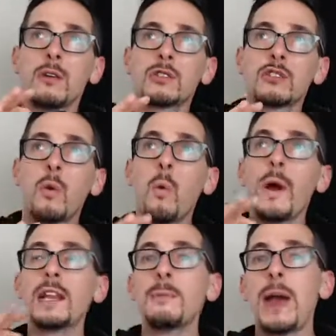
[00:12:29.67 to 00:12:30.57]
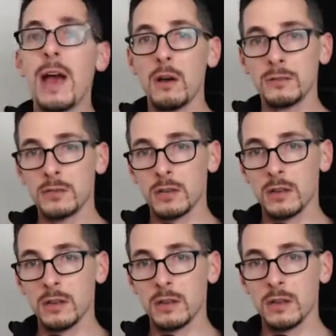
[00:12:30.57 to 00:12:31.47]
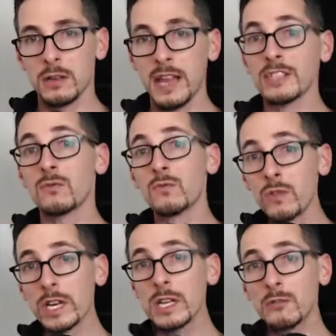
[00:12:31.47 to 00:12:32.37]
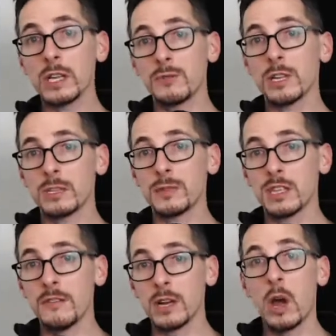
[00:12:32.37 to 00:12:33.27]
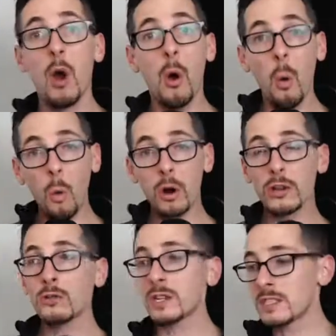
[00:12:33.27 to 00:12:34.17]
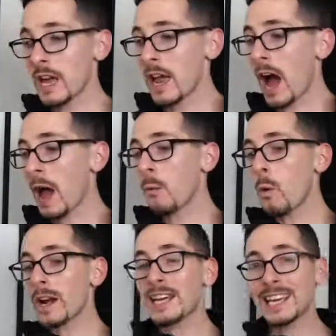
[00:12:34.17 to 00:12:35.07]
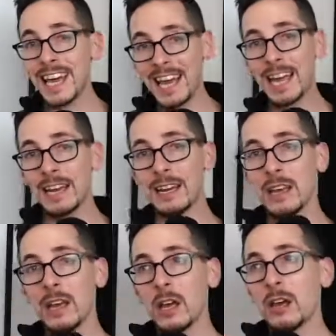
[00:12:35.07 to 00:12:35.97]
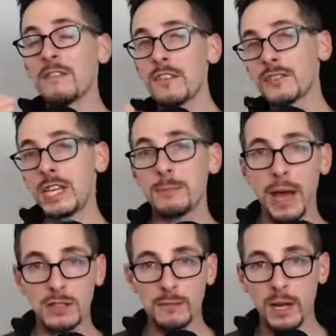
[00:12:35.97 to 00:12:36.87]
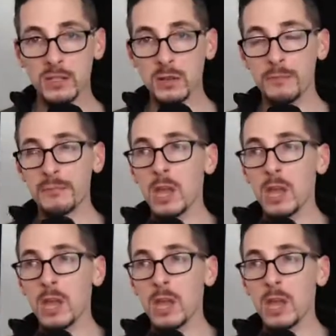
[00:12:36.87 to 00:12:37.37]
20 pounds, that's really, really, really specific. Or you can say, I want to gain 15 pounds of muscle.